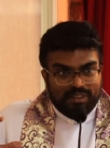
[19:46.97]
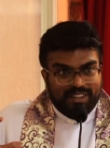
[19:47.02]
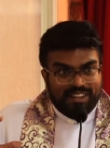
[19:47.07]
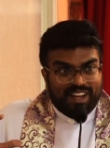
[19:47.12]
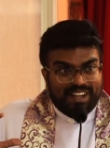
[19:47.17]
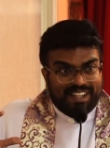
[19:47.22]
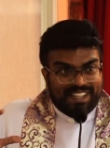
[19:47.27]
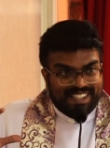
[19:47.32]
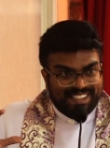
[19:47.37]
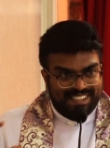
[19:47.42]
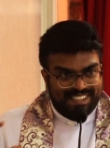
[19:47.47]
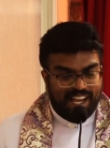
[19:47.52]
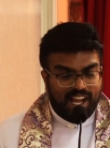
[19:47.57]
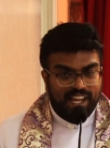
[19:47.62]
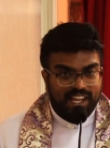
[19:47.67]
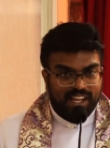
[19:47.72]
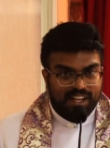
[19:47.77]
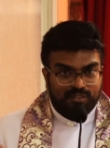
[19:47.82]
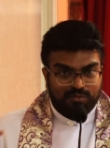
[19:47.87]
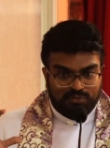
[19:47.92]
their
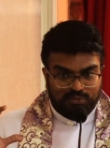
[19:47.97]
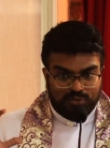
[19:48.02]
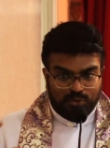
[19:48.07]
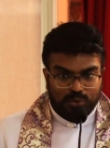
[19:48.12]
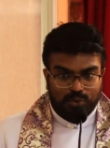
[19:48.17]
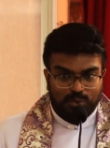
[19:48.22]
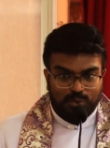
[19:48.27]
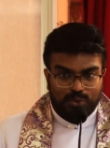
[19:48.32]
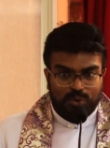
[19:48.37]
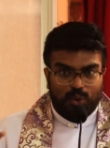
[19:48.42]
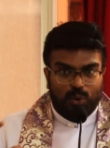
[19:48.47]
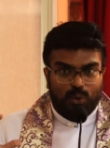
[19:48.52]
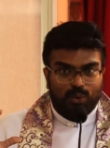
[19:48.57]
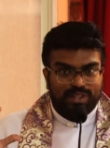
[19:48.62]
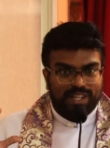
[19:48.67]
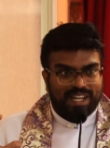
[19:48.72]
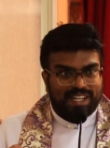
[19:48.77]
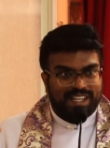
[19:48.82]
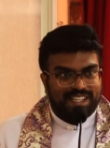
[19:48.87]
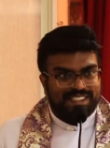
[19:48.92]
desired food or
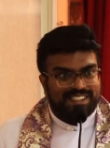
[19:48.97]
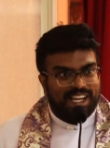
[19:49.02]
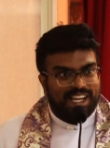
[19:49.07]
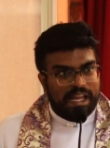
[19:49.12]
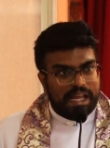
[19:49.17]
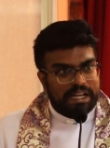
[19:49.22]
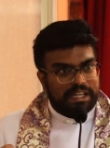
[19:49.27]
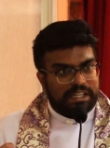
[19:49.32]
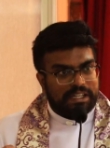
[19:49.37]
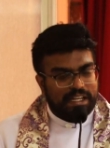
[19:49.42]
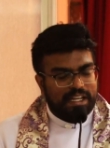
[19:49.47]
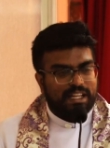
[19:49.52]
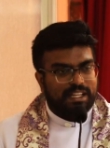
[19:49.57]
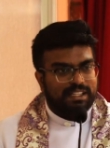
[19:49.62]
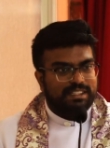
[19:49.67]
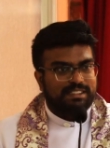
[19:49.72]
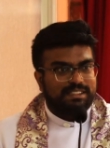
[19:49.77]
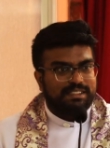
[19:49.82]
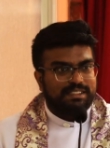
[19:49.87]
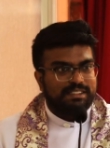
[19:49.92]
their desired
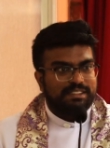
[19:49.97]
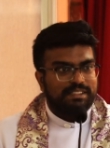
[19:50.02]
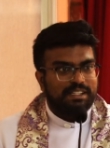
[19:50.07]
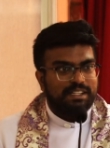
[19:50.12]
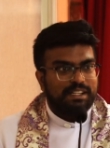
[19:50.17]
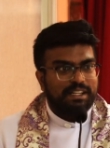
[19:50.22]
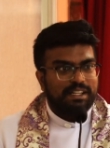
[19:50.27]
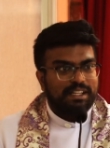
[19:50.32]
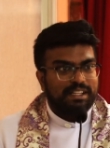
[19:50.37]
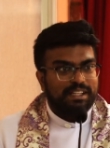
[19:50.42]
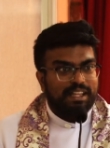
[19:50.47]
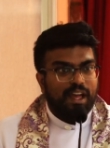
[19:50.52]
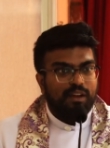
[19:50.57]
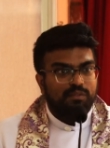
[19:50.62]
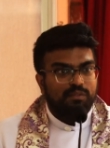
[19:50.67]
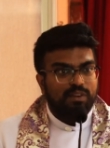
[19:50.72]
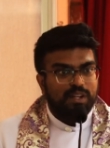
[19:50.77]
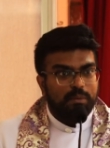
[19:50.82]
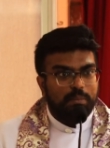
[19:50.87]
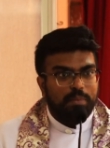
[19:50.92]
drinks,
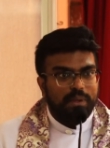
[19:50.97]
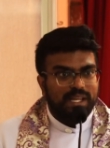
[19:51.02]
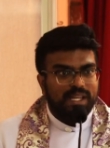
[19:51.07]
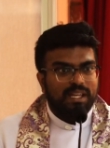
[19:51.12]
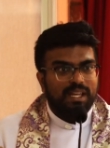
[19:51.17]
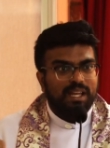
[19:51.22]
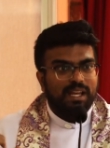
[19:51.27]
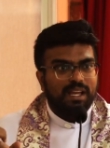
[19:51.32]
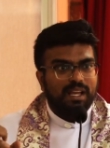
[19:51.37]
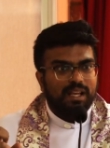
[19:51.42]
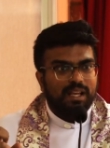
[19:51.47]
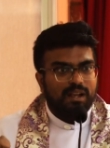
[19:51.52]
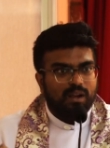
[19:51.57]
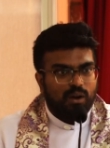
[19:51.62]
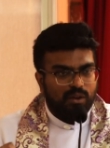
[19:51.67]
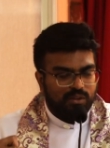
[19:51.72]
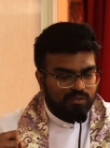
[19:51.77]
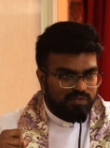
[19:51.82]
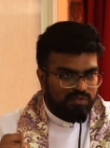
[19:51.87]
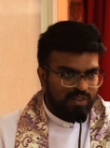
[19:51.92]
there will be
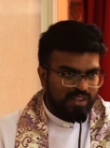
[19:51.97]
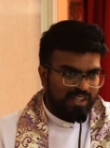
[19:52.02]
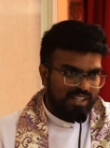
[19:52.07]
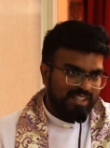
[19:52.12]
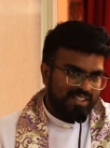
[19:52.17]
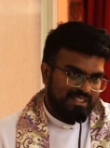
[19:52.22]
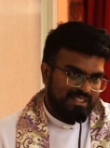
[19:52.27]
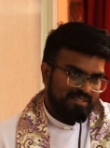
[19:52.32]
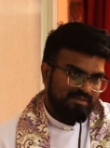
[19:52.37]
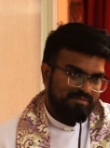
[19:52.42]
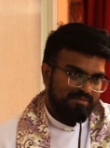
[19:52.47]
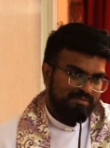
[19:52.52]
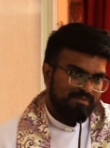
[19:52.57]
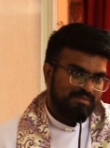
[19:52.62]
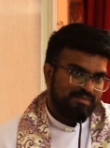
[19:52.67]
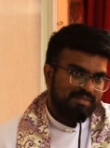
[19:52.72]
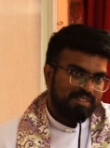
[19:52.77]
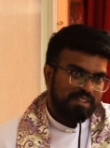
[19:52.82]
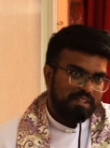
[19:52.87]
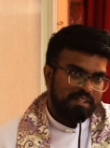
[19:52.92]
conflict.
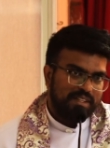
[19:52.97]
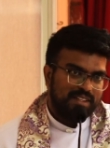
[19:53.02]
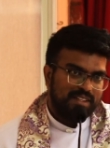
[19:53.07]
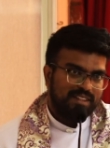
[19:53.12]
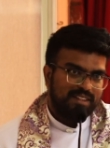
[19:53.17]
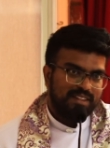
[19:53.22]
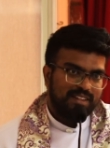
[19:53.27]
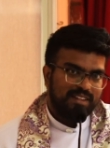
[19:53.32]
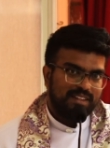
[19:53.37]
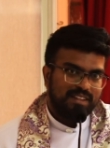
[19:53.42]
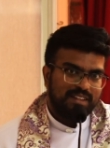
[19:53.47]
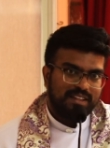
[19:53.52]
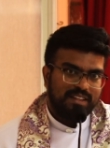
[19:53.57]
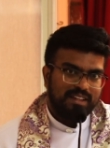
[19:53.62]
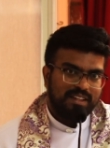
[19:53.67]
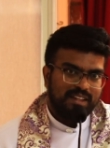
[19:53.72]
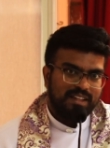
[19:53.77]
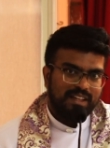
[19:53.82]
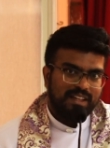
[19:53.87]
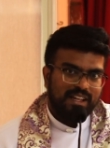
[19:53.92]

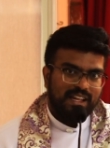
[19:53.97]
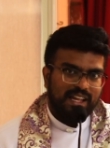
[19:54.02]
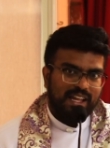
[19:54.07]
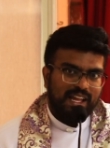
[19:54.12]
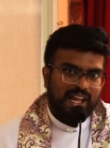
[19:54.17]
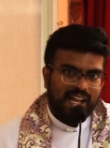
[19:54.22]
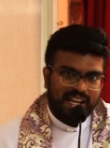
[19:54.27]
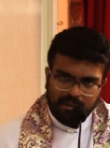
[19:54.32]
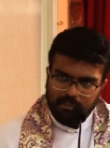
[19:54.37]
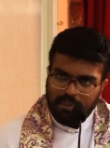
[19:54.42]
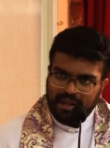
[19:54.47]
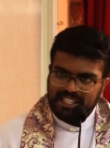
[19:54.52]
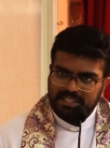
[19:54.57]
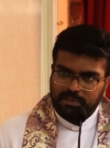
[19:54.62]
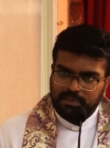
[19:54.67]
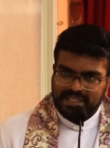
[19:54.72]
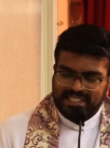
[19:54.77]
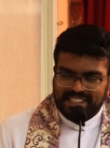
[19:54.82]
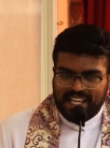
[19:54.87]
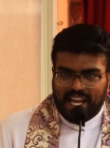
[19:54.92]
And it
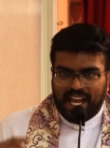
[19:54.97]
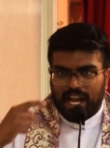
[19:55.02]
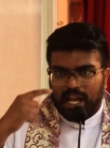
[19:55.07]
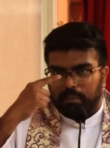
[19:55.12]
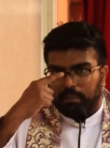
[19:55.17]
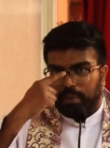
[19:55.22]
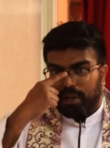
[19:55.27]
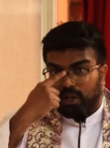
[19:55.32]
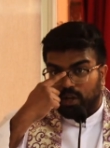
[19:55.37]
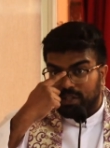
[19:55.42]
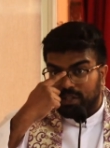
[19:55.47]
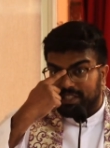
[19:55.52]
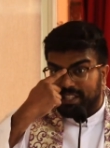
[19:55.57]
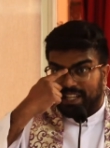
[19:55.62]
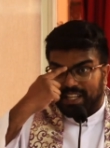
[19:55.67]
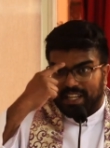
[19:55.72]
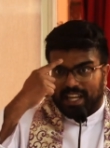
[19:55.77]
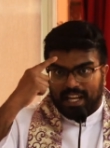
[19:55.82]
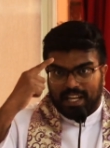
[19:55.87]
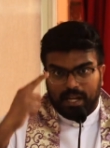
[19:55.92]
makes me sad because
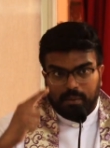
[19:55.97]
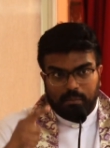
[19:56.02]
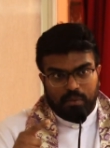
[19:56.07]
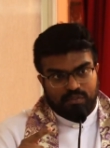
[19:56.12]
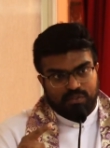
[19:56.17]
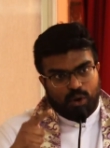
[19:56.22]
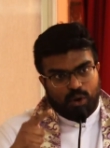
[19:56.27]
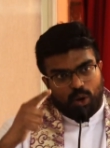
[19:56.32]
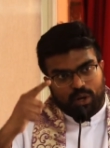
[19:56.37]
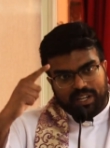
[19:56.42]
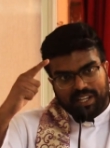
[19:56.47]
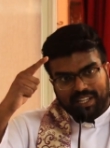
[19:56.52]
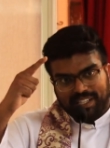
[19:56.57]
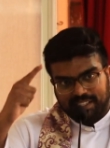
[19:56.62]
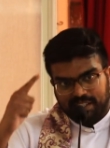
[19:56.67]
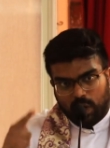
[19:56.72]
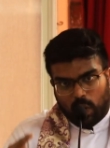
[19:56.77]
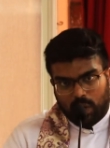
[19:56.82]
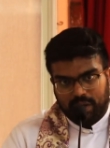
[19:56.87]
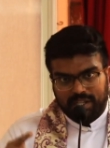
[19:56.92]
the kingdom of God
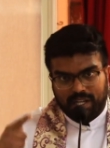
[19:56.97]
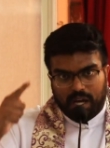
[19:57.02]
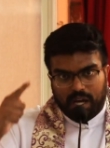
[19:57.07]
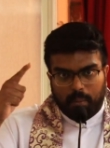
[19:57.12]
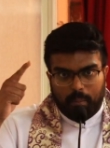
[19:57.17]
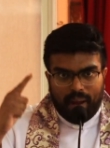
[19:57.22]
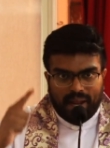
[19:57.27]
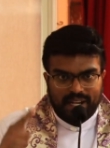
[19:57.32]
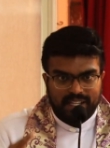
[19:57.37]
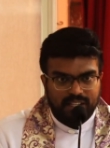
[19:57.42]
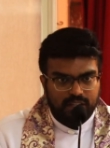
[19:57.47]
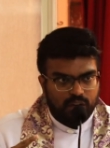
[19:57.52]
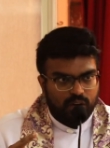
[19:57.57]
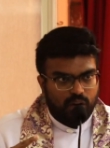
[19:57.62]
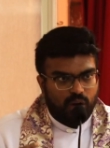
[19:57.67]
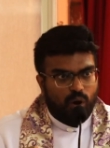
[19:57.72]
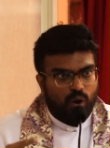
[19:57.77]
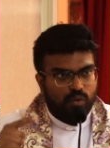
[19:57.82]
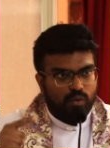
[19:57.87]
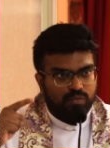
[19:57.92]
is not a matter
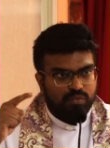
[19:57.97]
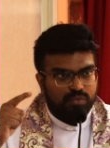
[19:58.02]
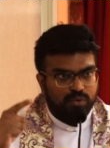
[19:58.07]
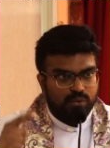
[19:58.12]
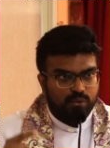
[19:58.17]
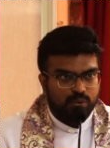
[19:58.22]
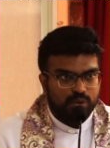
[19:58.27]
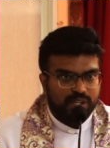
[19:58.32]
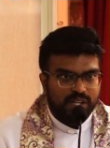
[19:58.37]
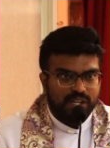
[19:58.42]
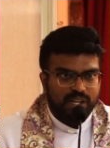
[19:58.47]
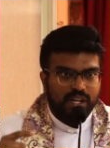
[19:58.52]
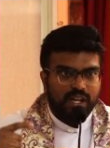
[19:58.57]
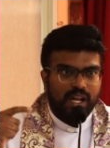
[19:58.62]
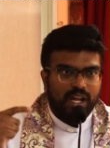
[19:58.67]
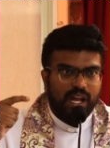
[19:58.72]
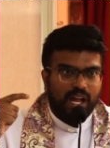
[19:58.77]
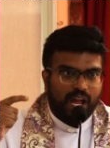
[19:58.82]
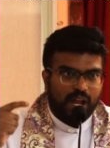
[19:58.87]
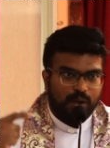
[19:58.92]
of food
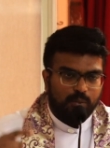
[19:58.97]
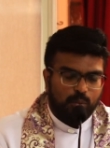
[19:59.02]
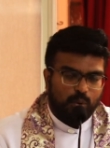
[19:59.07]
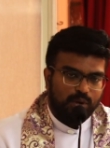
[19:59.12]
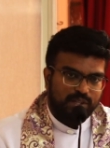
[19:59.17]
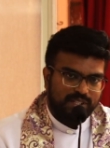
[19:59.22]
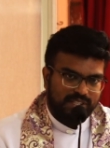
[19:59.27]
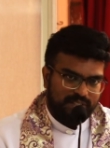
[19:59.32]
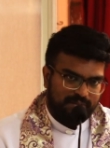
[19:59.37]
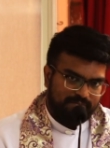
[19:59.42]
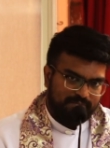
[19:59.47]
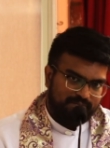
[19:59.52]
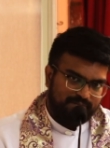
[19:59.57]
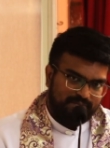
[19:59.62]
and water.